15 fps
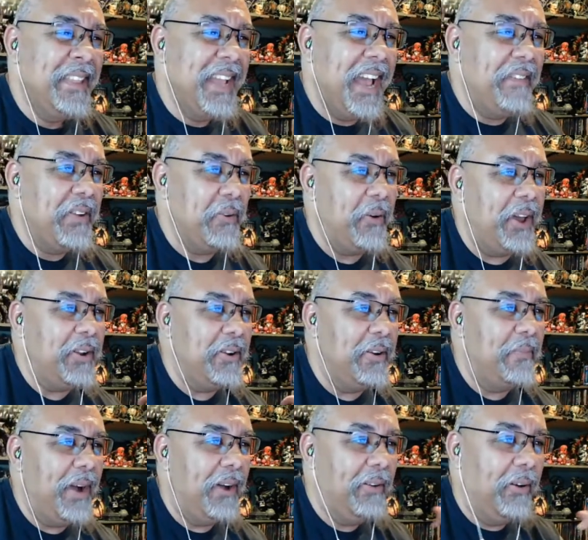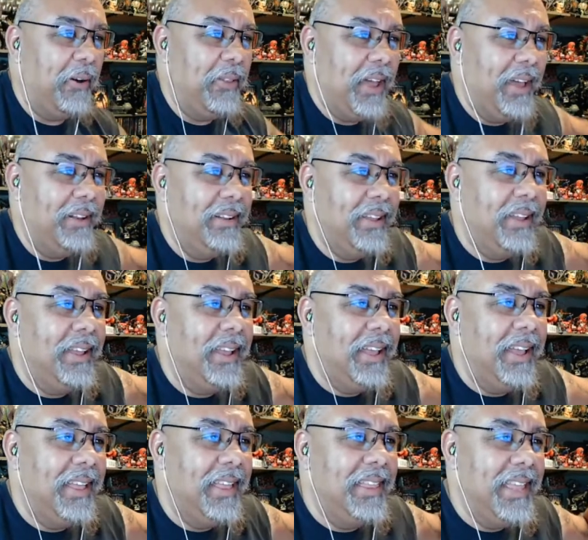if you're wondering about, well, hold on,
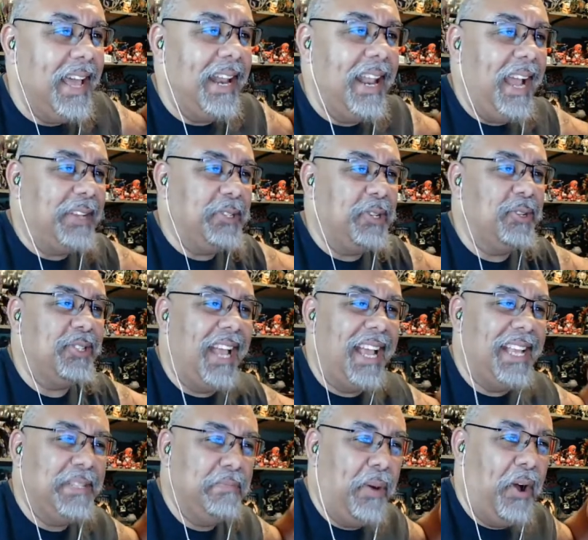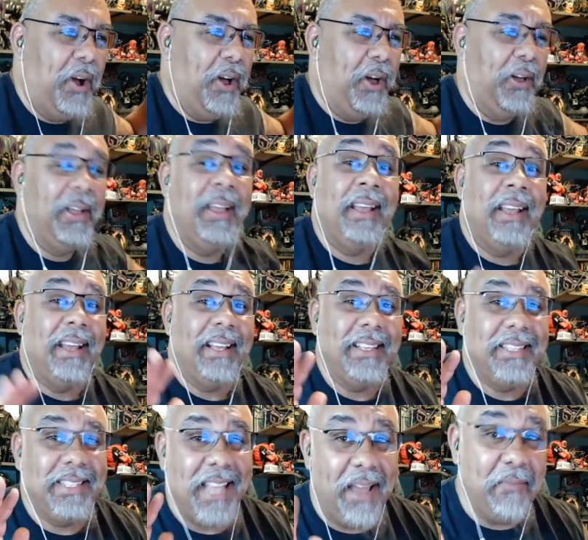that exercise ball,
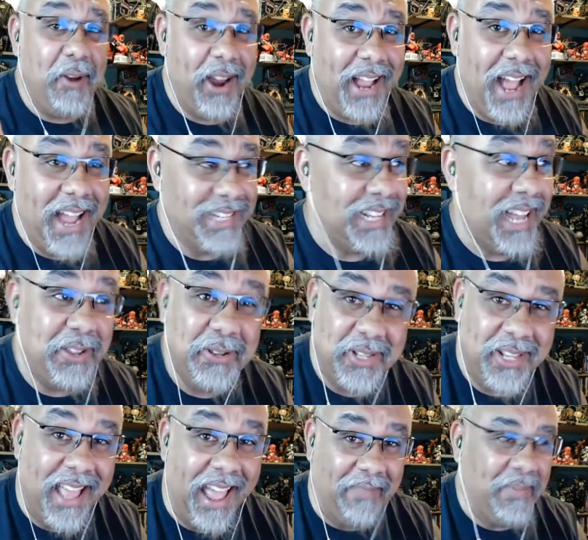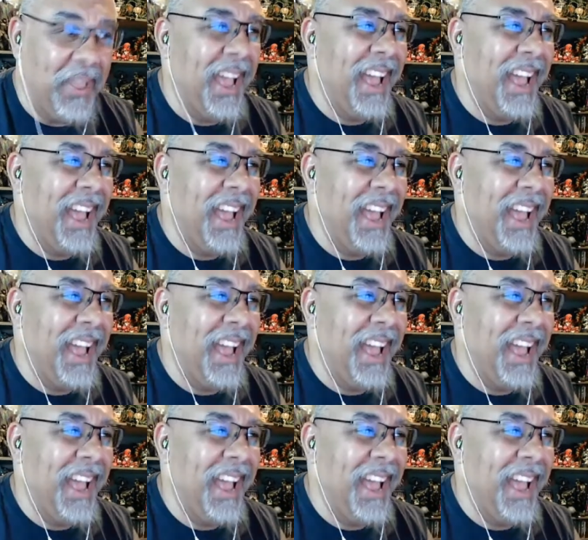Samurai Guy is not using that.